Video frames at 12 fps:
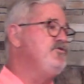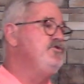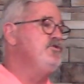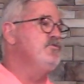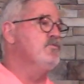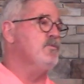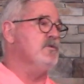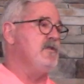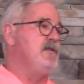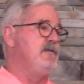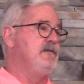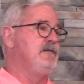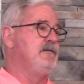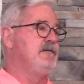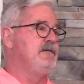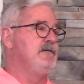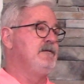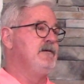jewel.
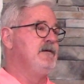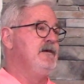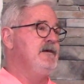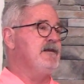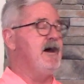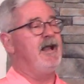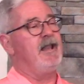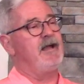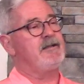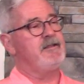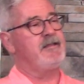Now, I like to